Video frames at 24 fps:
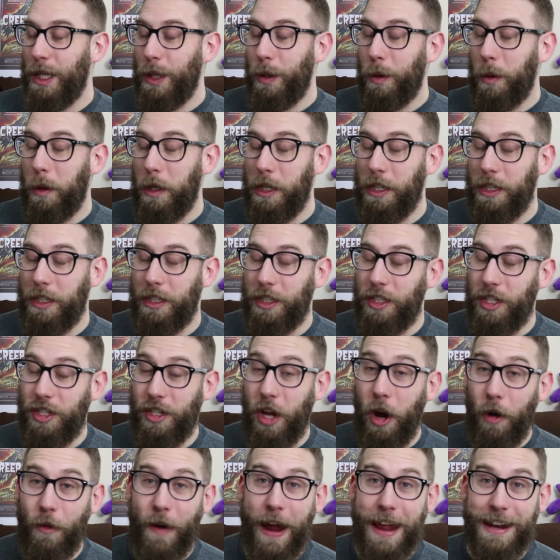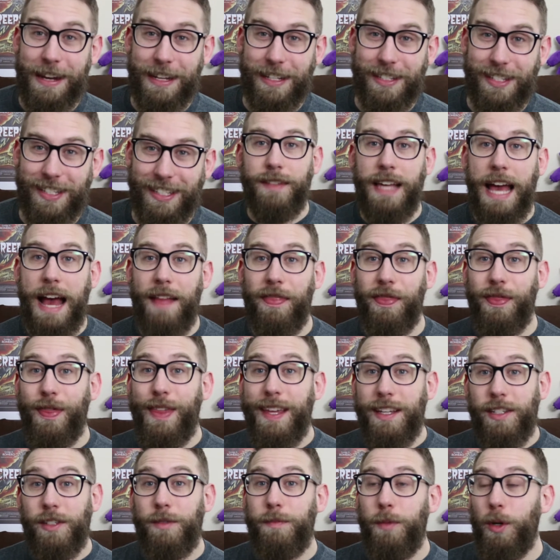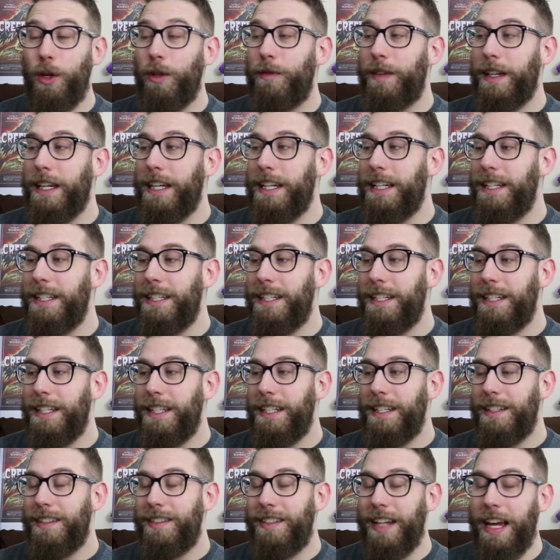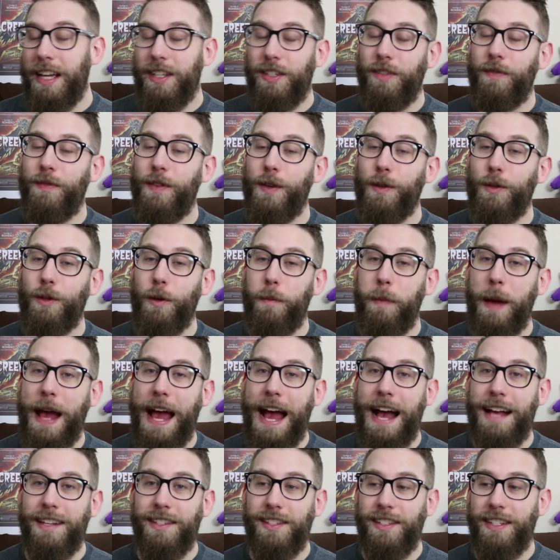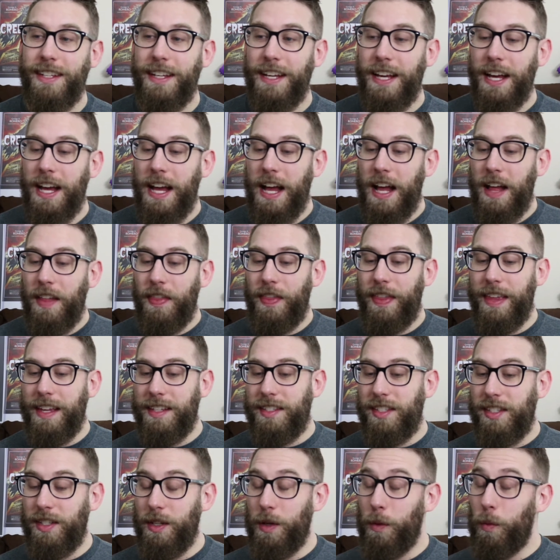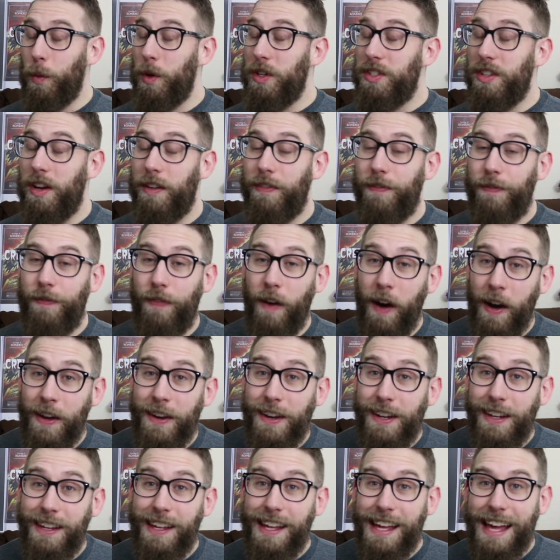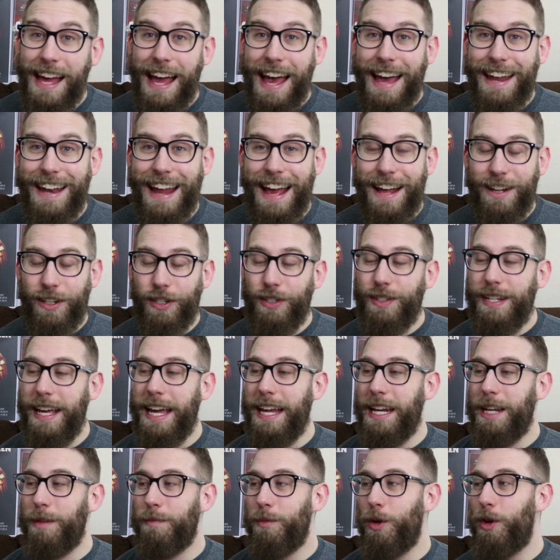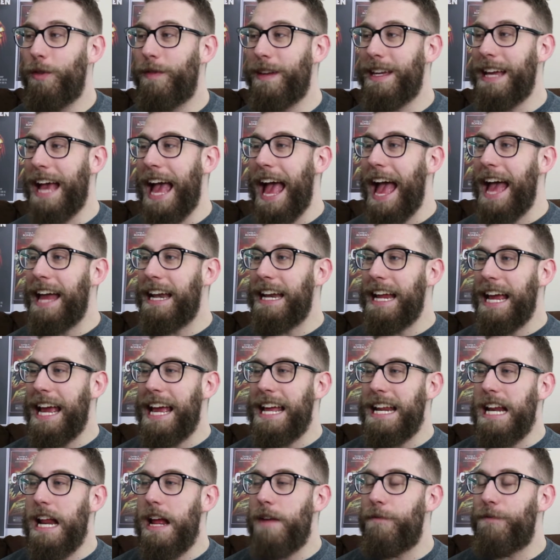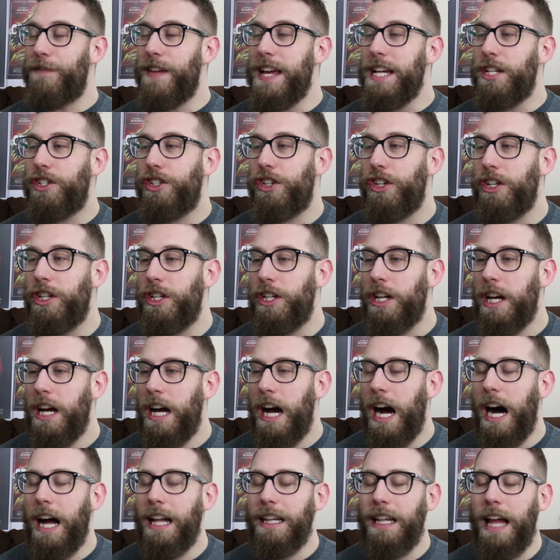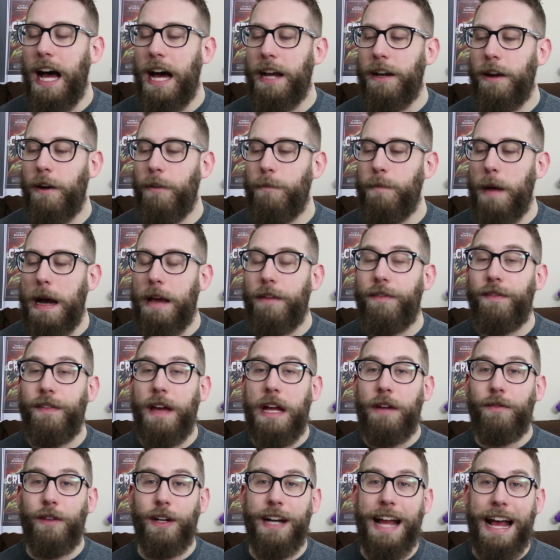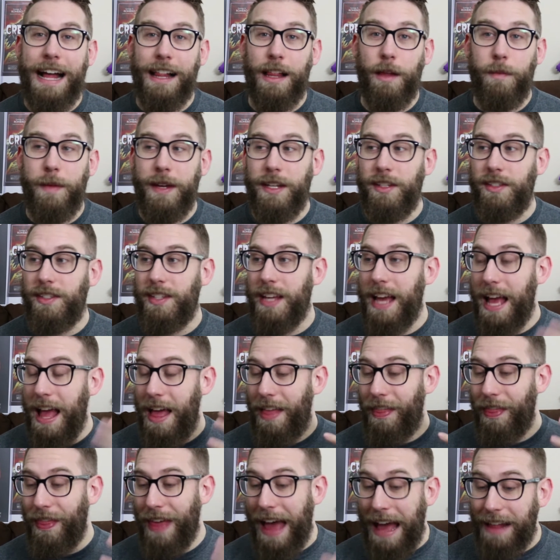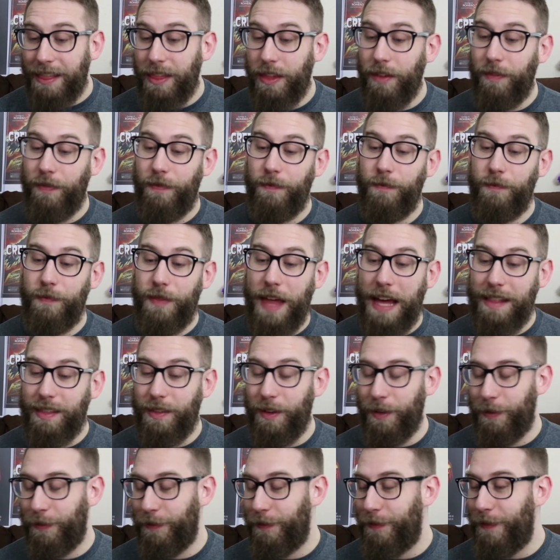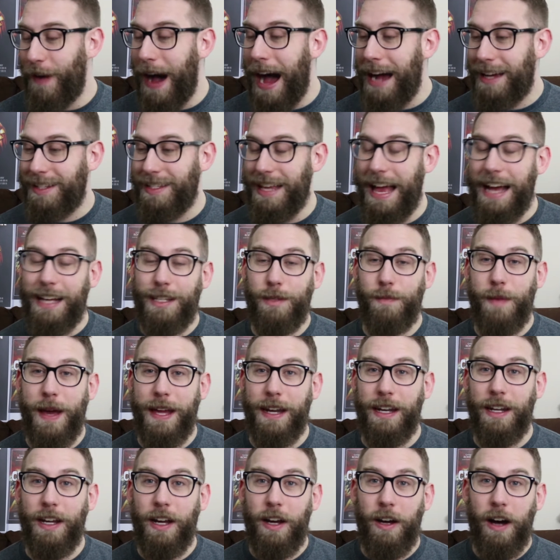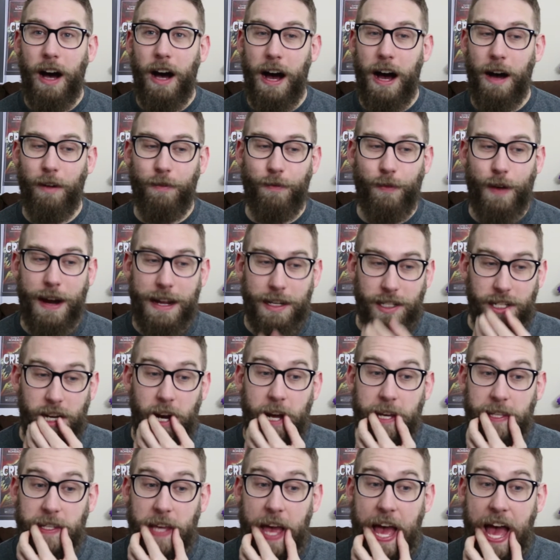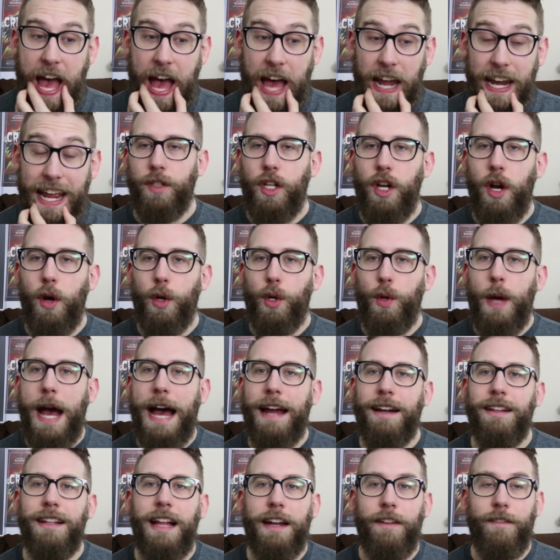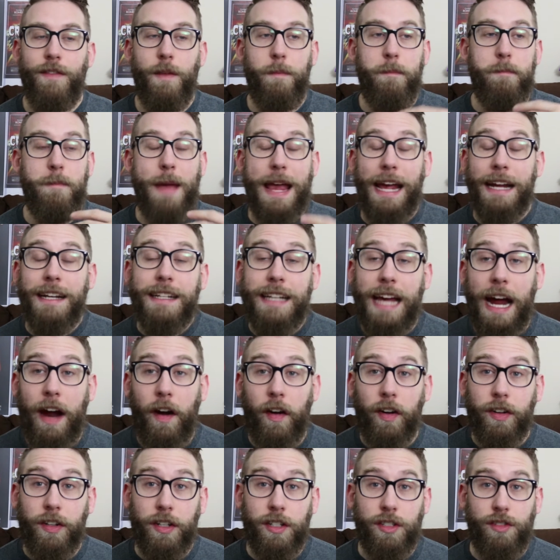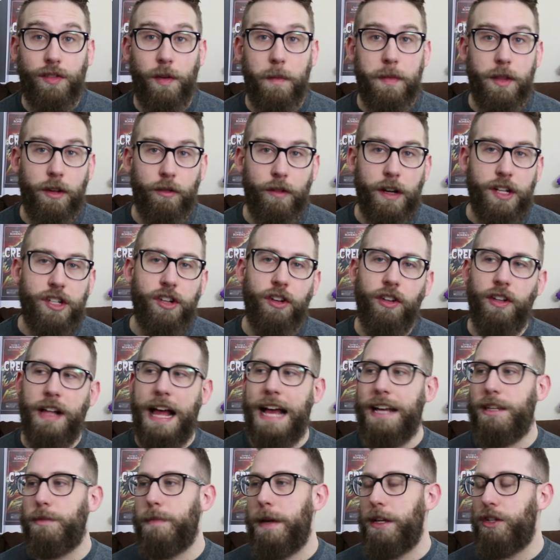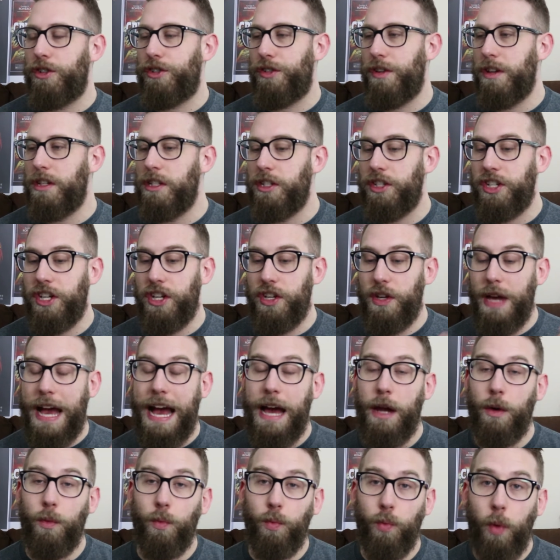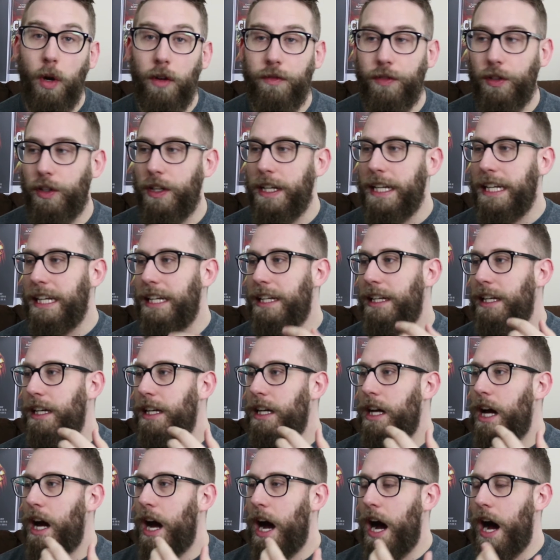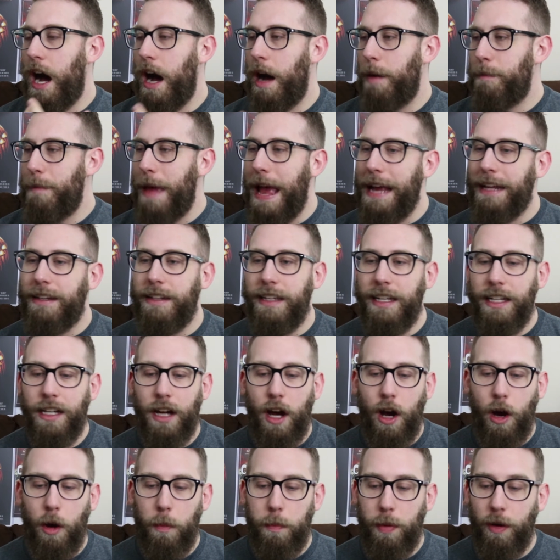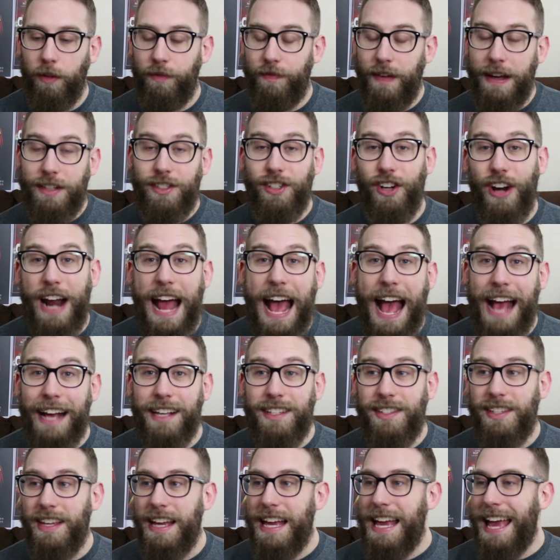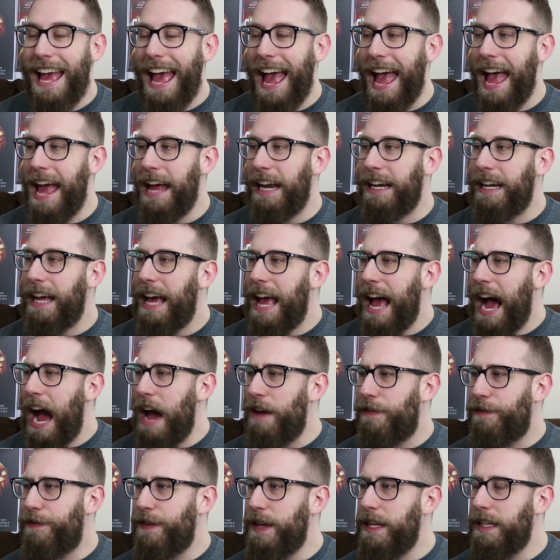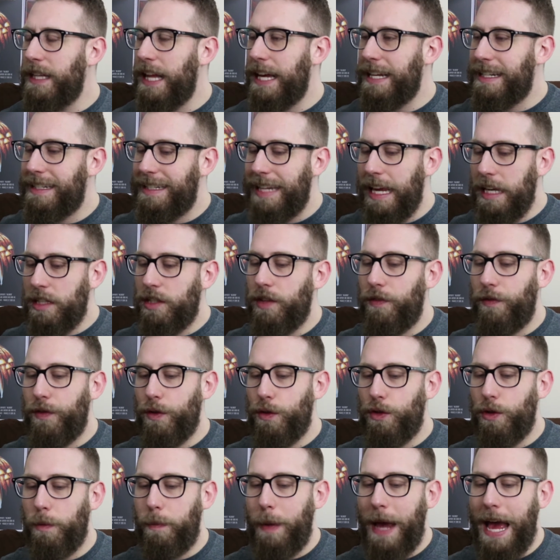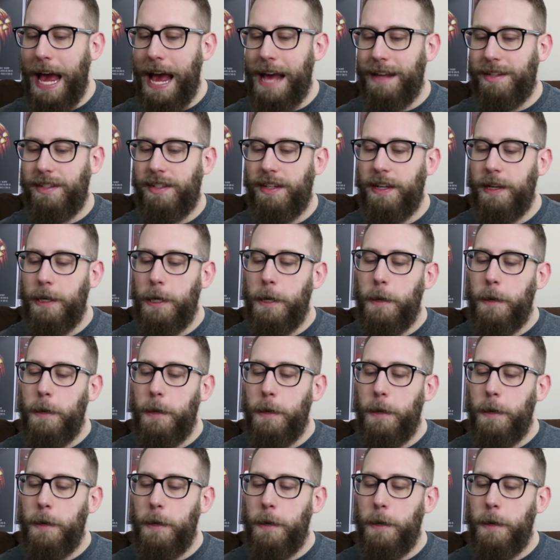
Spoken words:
were just horrendous. Yet this movie, Days of Future Past, this was a fun and entertaining movie, and it featured a lot of my favorite elements that the Fox X-Men franchise had. You know, you had a lot of the main characters from the original X-Men trilogy. You had Wolverine, Magneto, Professor X, and I feel like Days of Future Past